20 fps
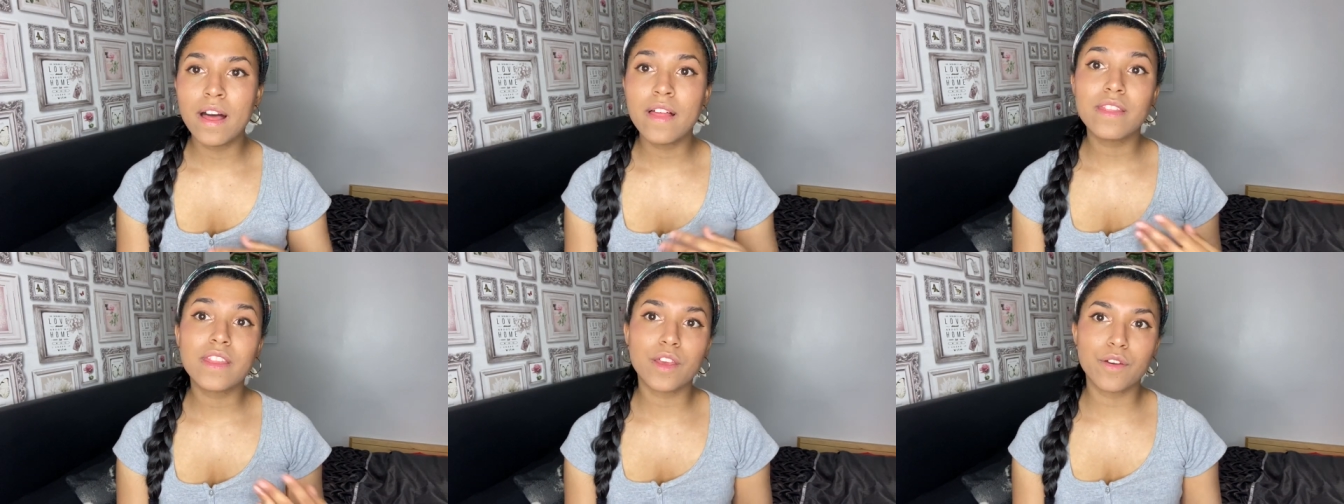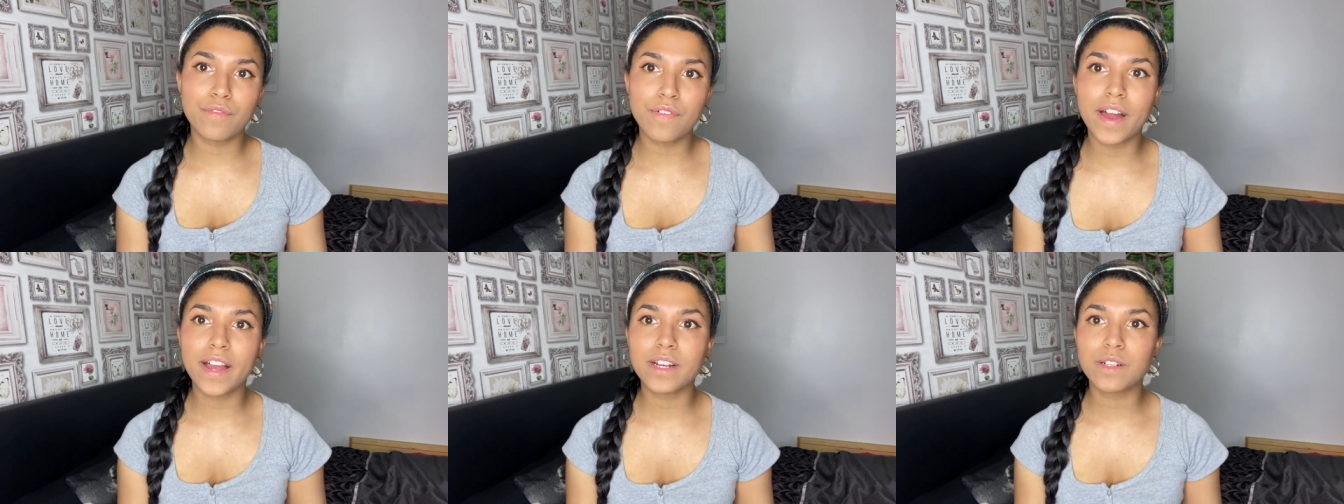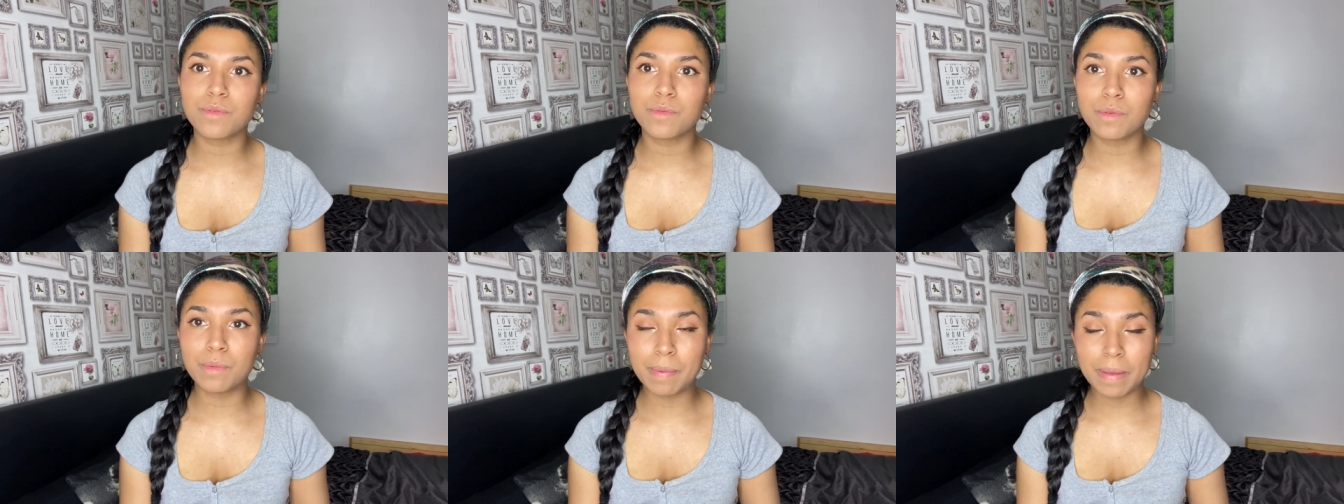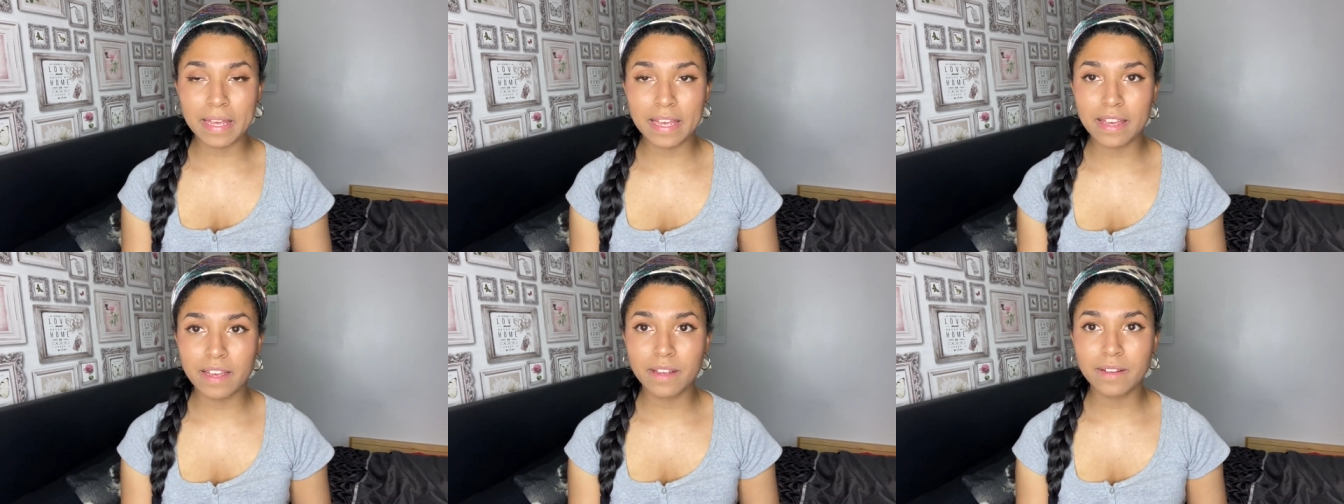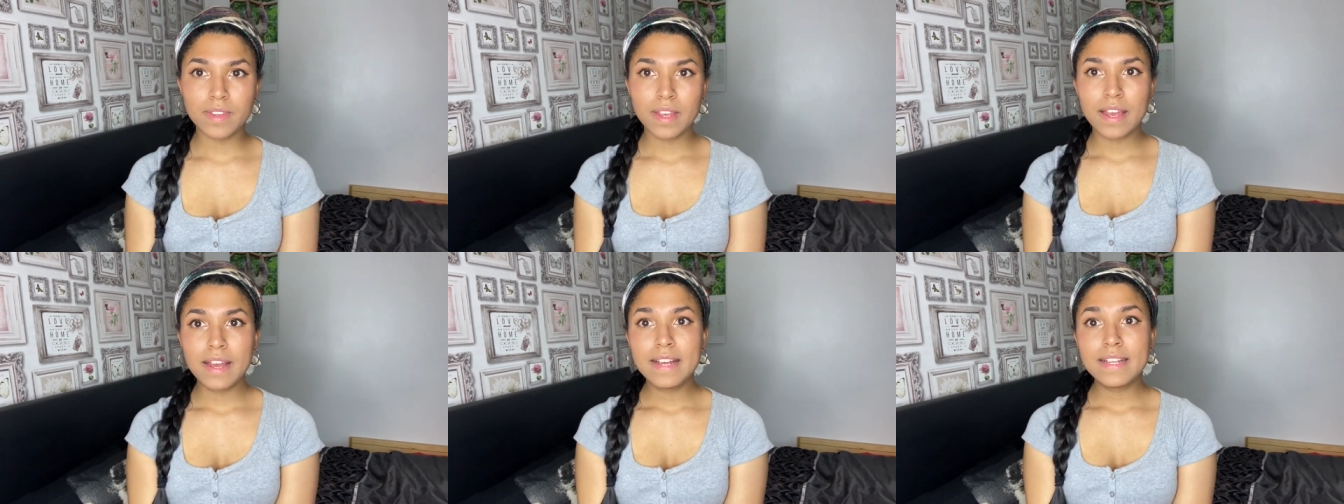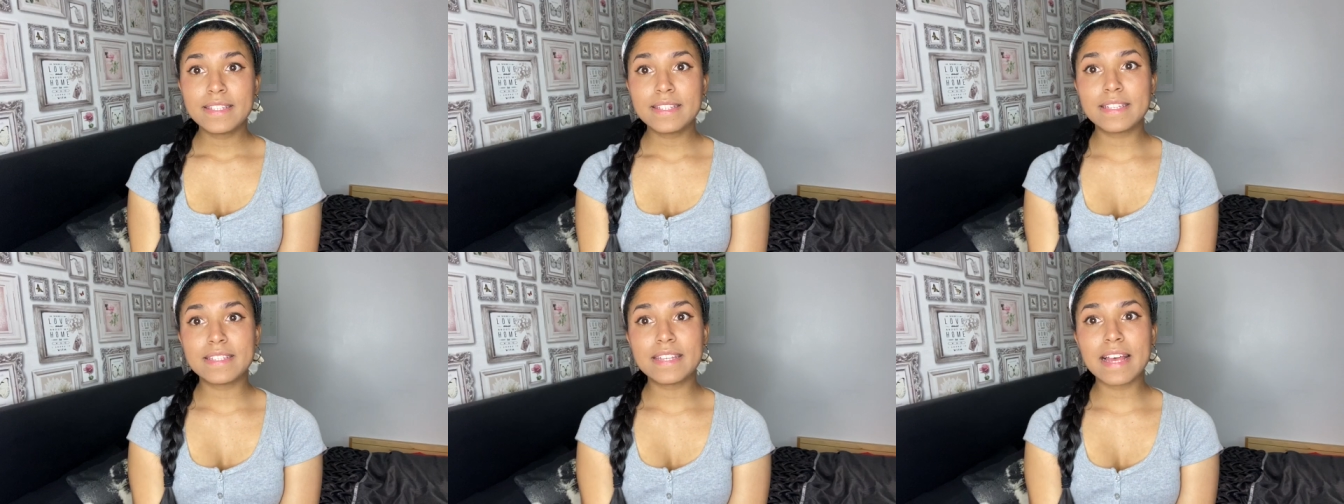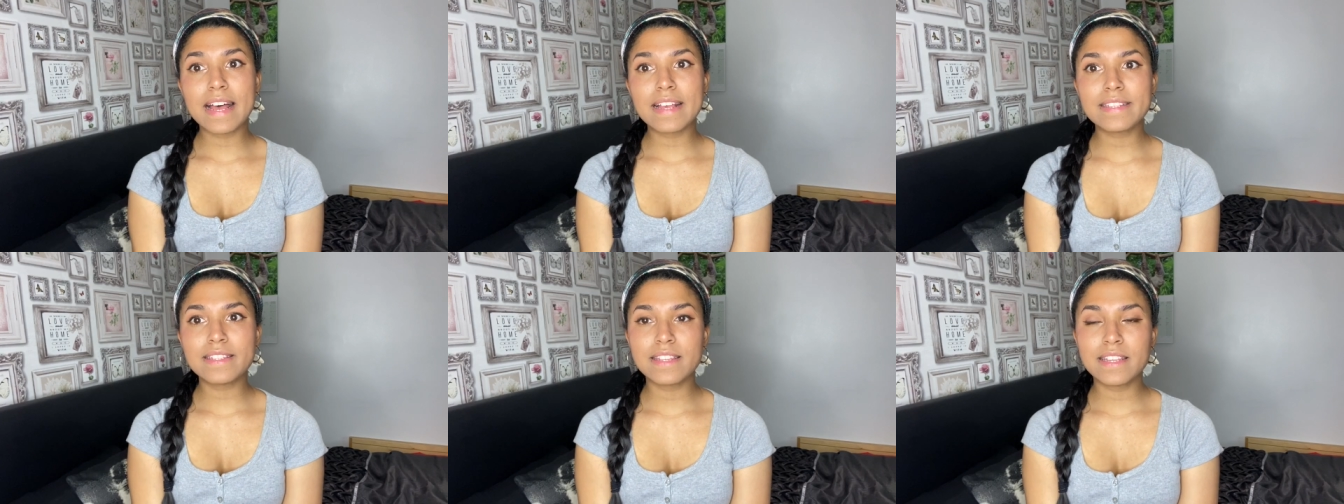the effect will be. To
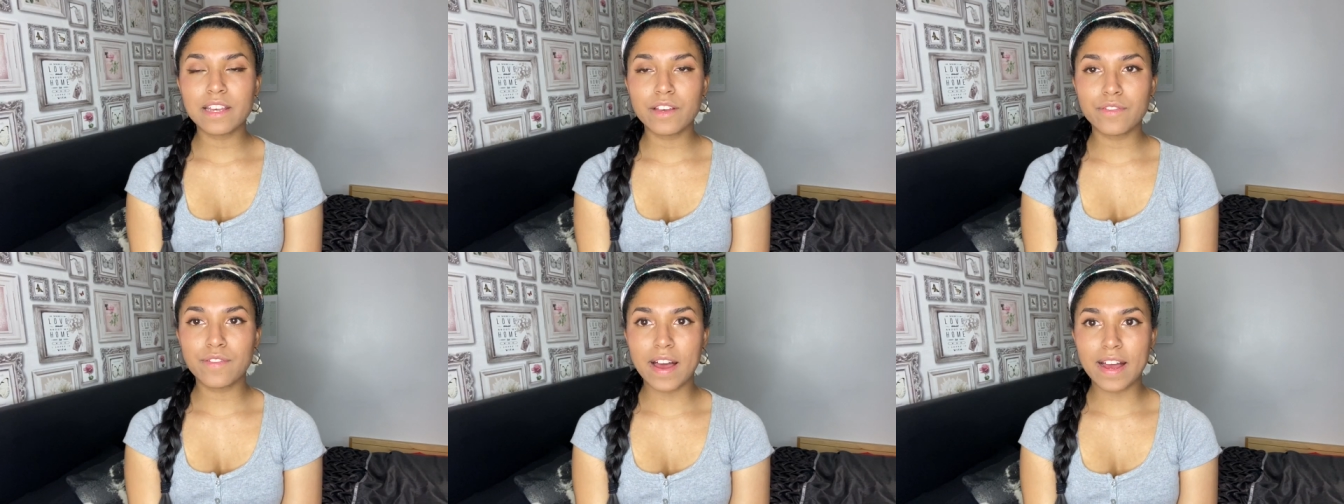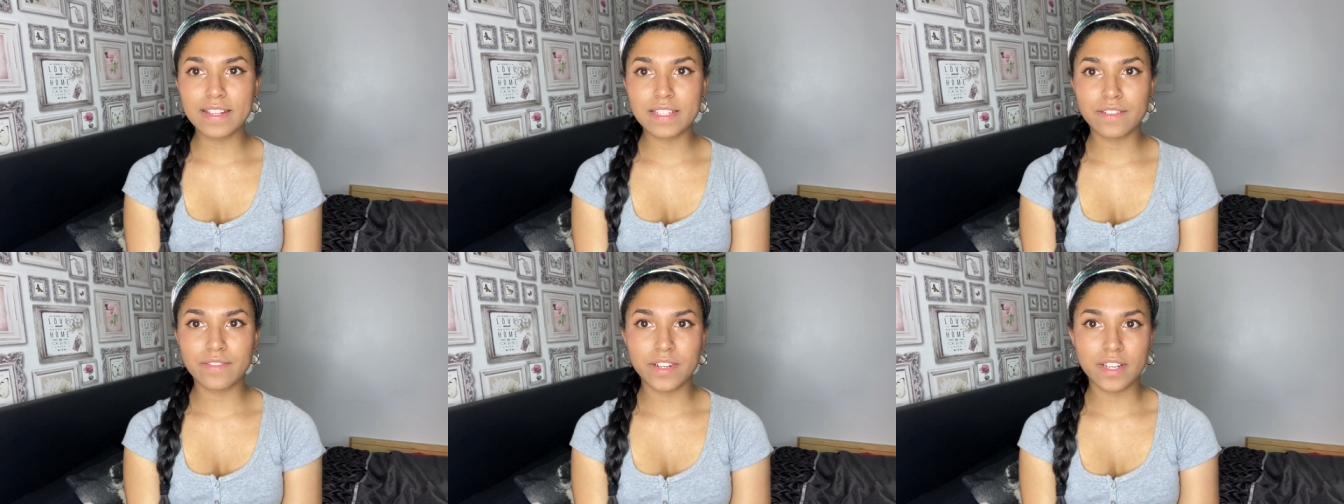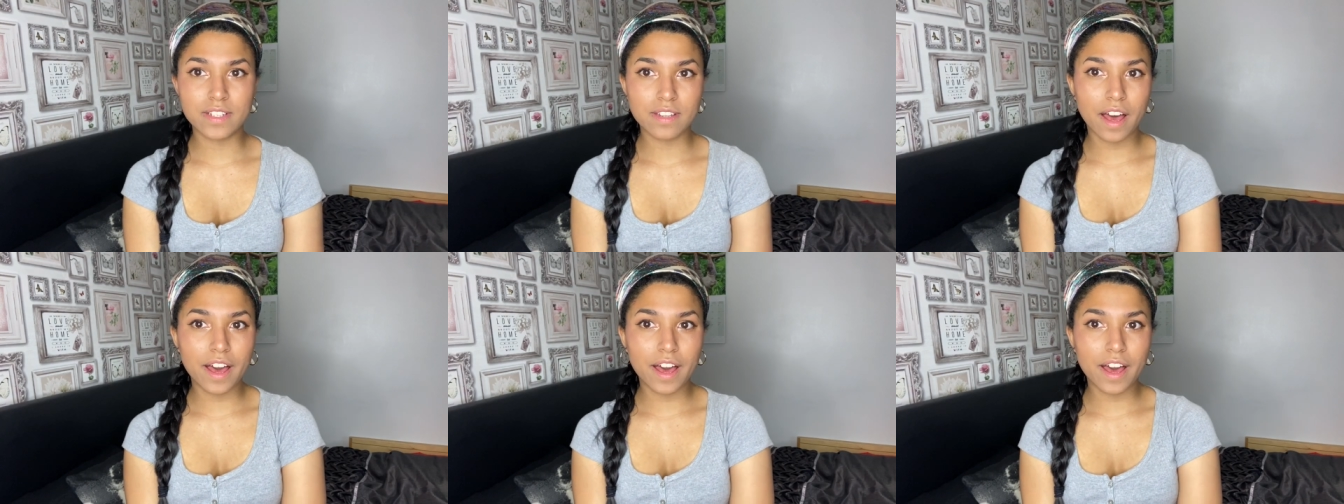test the effectiveness,